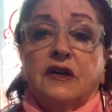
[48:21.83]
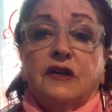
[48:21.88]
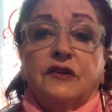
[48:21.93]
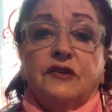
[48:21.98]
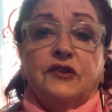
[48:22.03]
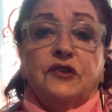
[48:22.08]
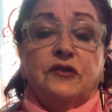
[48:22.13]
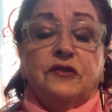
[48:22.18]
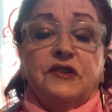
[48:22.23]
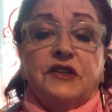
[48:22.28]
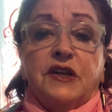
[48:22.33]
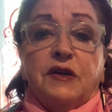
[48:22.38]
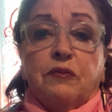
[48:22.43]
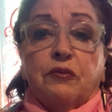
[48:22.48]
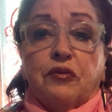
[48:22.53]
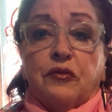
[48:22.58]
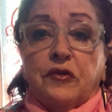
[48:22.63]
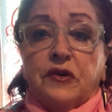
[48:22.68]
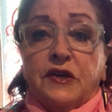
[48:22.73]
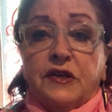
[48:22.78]
do deep
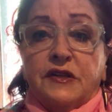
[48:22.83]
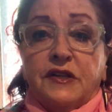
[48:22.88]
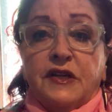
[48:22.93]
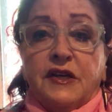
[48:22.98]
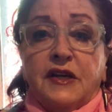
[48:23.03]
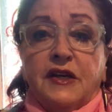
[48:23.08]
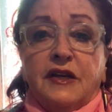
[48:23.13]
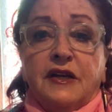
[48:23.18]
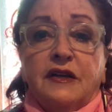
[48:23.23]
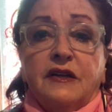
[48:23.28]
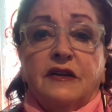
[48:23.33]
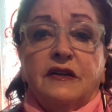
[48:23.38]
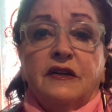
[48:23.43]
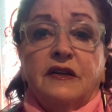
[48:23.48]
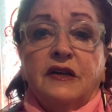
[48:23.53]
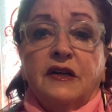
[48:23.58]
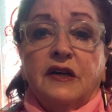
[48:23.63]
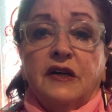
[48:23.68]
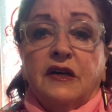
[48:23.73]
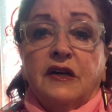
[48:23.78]
breathing,
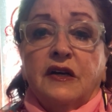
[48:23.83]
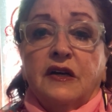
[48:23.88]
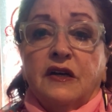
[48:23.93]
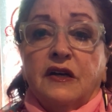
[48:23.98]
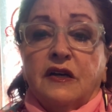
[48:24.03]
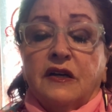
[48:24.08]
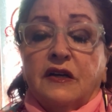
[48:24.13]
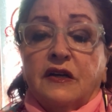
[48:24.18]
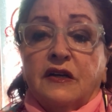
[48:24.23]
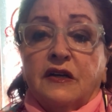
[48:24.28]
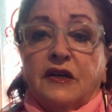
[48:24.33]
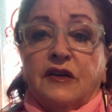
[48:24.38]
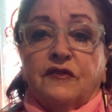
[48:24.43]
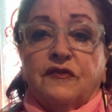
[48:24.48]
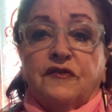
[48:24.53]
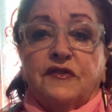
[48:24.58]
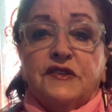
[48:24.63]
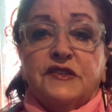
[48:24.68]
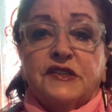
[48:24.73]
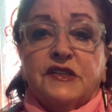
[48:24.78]
get
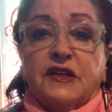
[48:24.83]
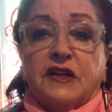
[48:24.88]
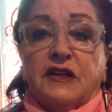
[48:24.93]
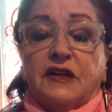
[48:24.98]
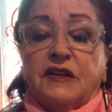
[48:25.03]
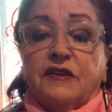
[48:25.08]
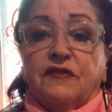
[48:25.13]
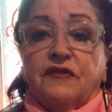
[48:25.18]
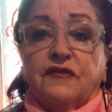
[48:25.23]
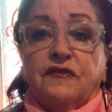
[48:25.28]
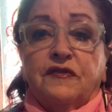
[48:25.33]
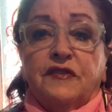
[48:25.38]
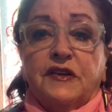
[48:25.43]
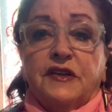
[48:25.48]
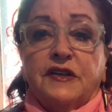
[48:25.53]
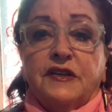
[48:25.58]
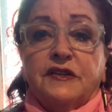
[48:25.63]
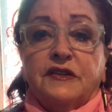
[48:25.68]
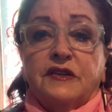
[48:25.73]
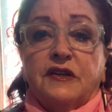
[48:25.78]
physically
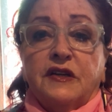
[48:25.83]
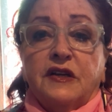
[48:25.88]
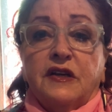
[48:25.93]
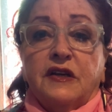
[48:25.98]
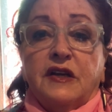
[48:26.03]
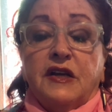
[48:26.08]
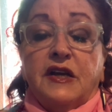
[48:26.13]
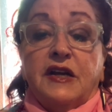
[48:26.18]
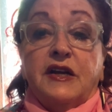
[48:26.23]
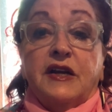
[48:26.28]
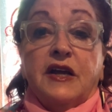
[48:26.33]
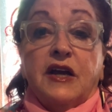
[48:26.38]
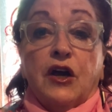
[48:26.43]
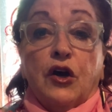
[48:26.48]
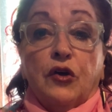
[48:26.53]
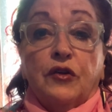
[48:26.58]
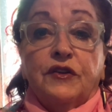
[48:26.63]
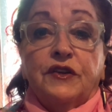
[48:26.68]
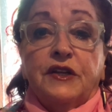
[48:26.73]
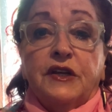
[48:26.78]
fit, eat
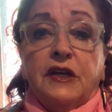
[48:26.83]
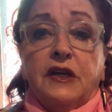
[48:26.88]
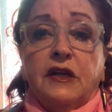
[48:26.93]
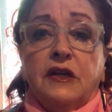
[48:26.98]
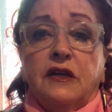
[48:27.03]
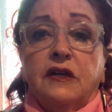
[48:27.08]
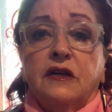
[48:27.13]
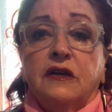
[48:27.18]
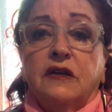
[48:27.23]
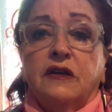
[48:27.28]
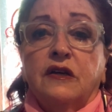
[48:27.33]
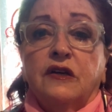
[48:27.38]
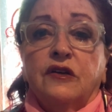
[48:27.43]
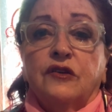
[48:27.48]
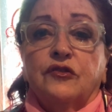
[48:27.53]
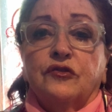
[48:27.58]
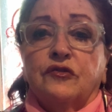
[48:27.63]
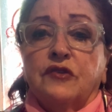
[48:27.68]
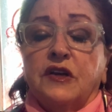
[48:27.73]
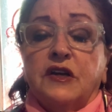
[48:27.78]
healthy,
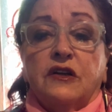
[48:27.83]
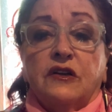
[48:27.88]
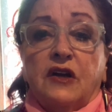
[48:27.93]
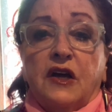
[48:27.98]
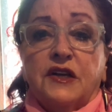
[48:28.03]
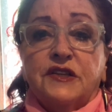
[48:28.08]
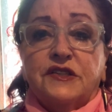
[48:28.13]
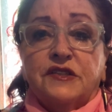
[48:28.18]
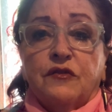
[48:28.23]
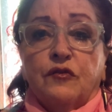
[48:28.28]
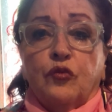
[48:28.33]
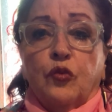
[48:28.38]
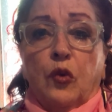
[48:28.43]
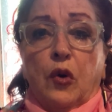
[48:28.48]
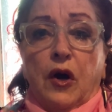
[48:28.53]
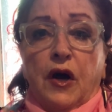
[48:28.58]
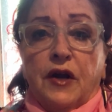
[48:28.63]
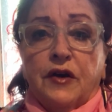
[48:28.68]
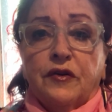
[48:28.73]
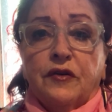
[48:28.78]
drink lots of
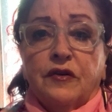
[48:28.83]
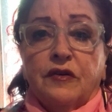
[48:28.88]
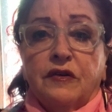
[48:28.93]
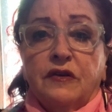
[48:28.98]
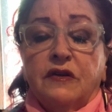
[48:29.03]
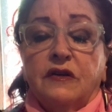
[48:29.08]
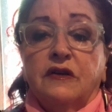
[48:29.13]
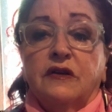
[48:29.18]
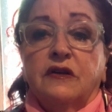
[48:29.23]
water,